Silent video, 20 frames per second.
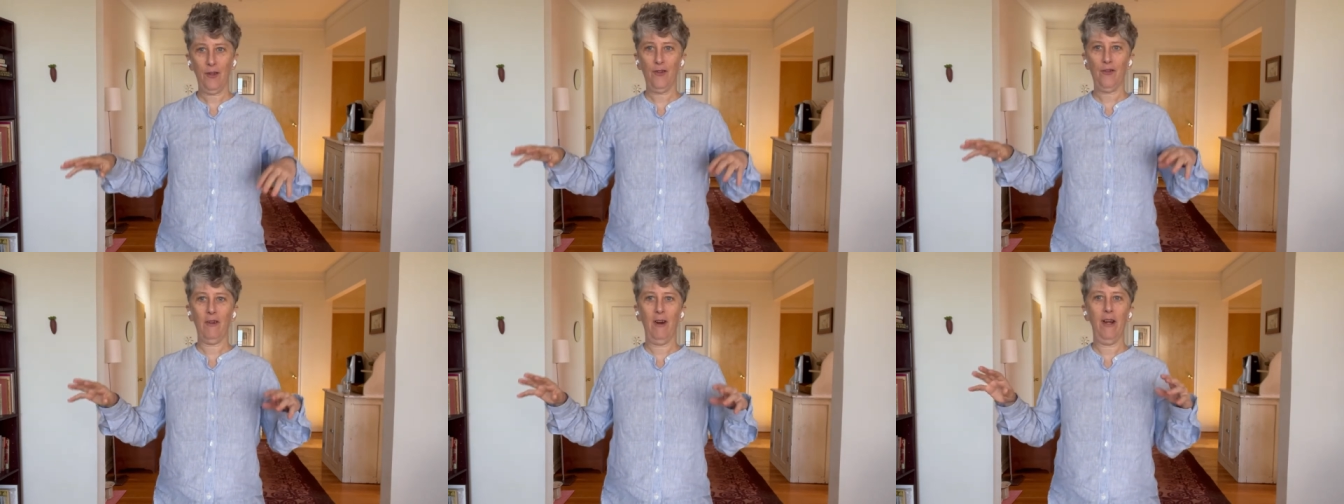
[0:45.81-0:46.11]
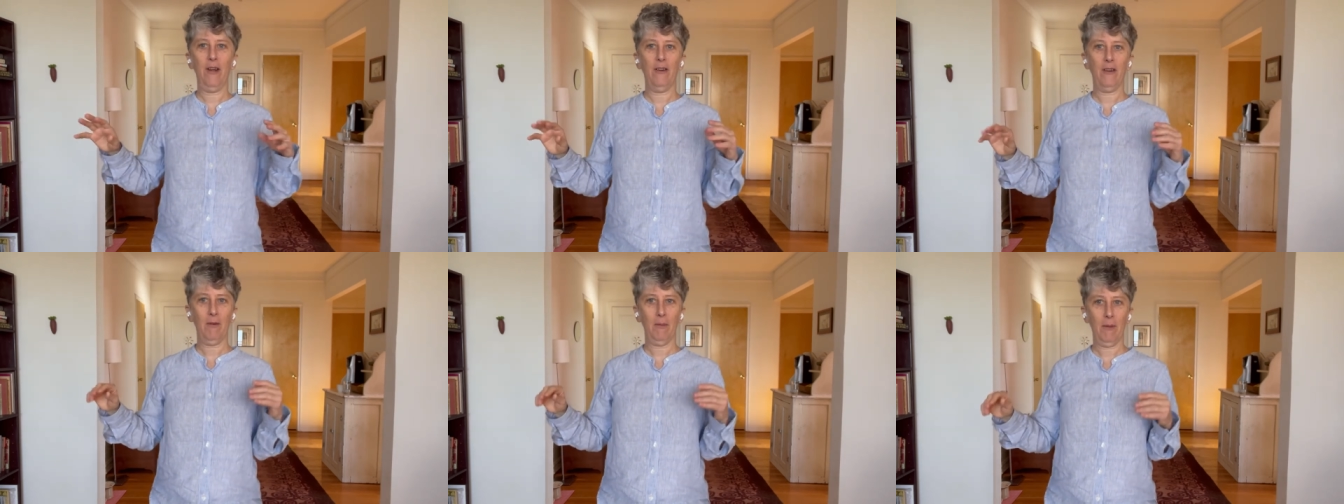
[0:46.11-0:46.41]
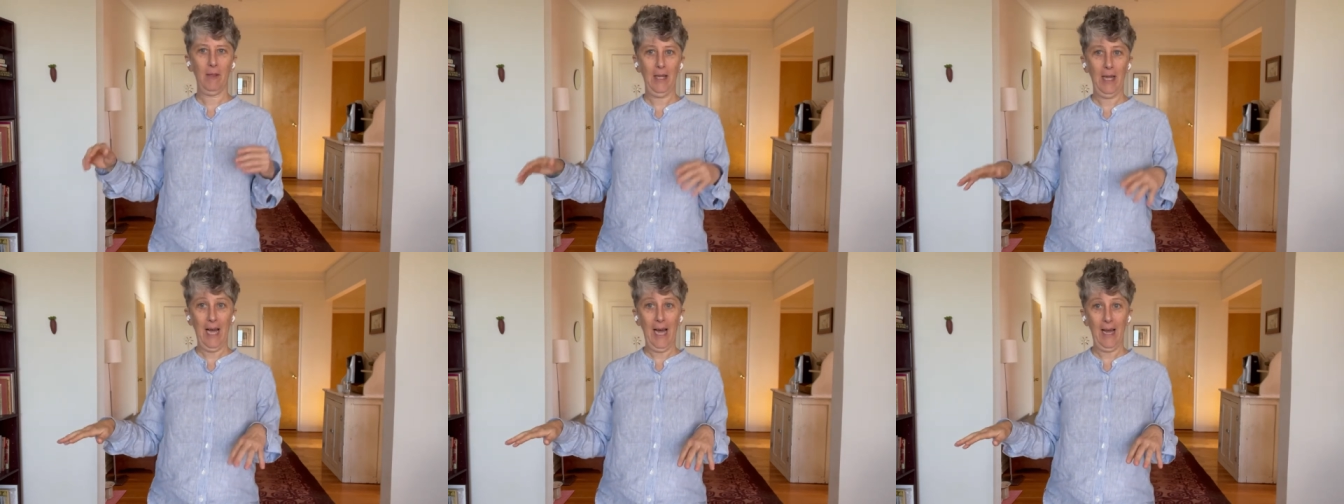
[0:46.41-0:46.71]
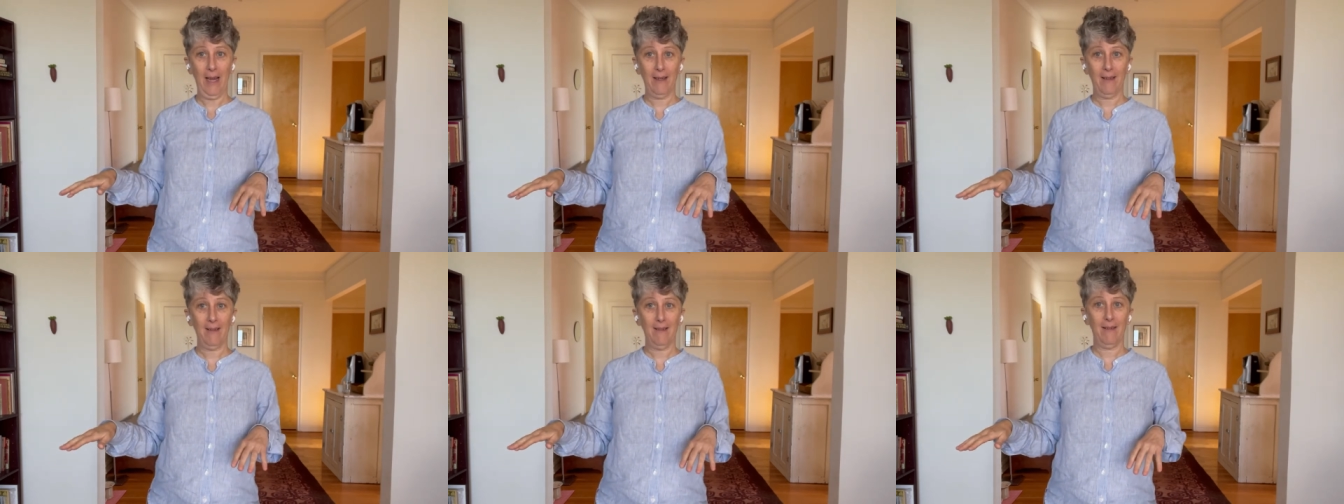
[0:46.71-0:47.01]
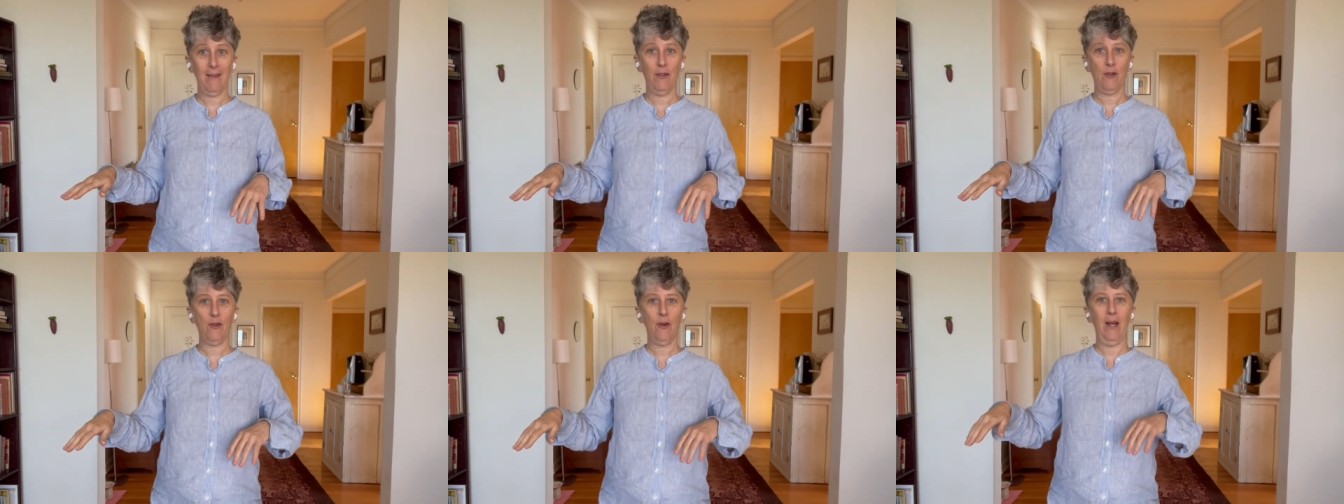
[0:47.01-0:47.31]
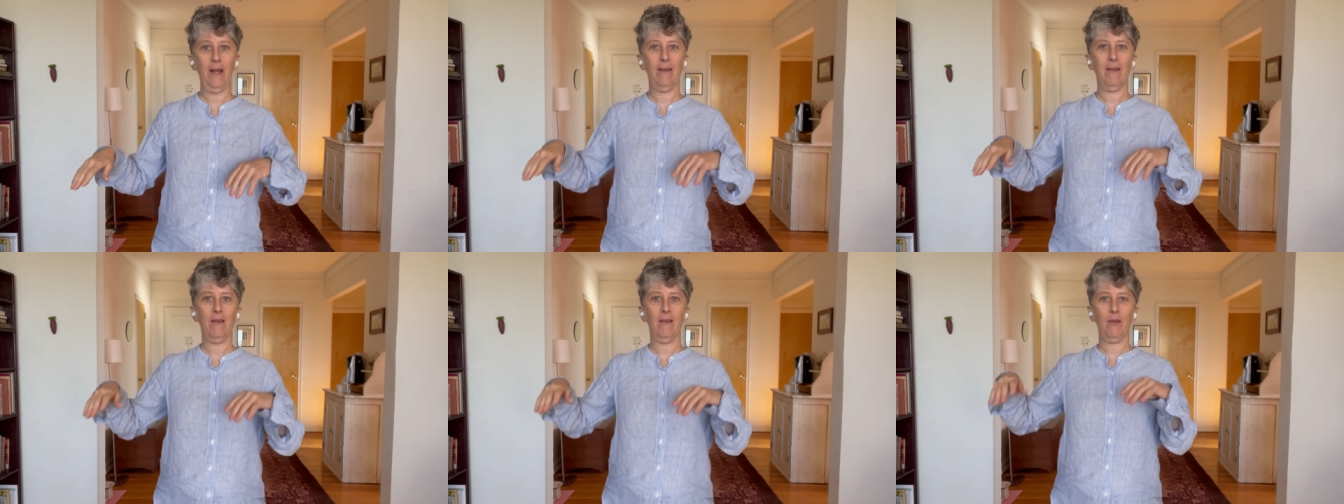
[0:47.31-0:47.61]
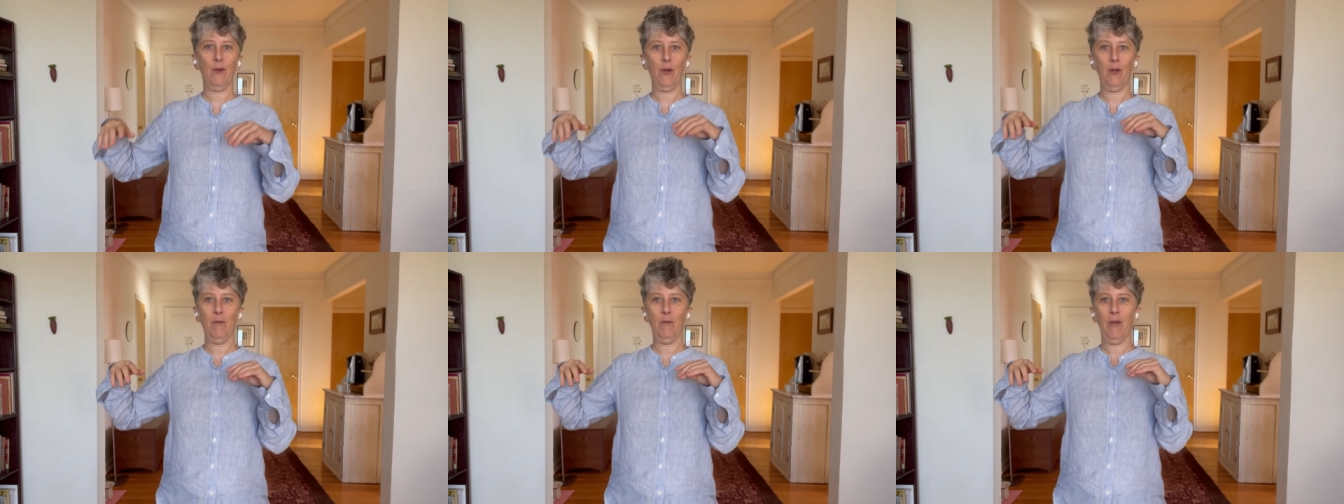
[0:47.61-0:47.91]
trying to relax, and trying to
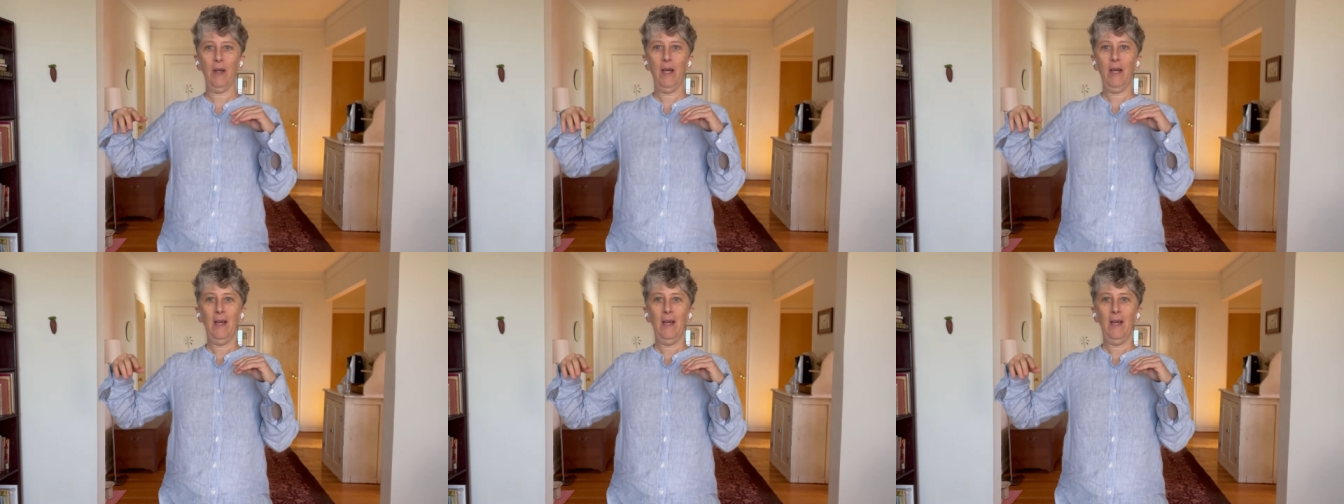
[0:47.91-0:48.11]
sort of